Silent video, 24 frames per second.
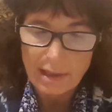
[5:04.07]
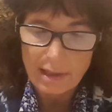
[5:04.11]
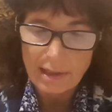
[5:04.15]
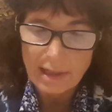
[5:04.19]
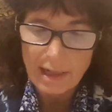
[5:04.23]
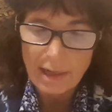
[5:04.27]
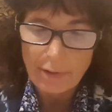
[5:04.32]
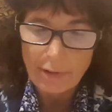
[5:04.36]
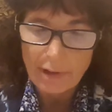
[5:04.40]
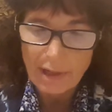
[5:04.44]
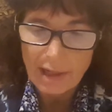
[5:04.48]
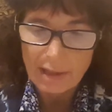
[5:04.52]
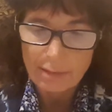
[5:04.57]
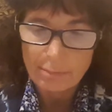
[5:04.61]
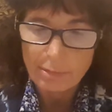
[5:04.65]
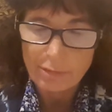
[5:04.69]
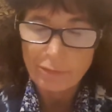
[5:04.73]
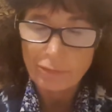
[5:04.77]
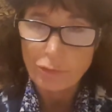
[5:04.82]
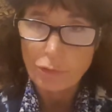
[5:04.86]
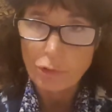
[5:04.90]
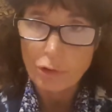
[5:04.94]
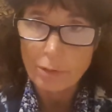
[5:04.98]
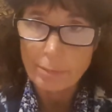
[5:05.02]
now had
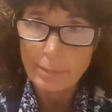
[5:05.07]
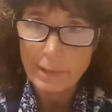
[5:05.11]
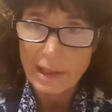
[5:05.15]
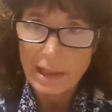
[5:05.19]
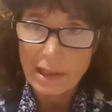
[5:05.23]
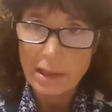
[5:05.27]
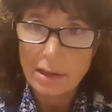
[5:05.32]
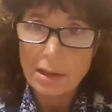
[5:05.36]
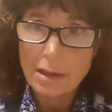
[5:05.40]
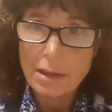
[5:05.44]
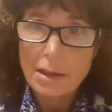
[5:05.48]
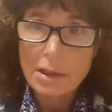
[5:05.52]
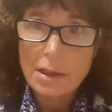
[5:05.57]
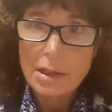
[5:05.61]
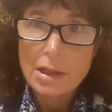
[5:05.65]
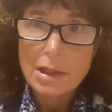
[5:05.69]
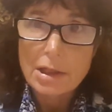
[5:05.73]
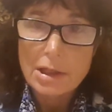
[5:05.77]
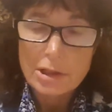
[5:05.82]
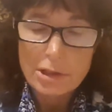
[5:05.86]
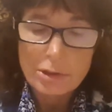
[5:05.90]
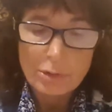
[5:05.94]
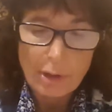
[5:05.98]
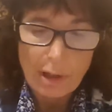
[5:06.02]
before me,
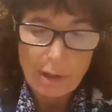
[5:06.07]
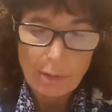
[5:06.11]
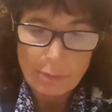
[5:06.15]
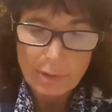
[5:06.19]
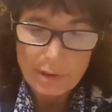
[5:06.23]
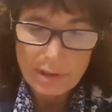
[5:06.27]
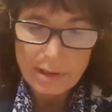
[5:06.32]
so I was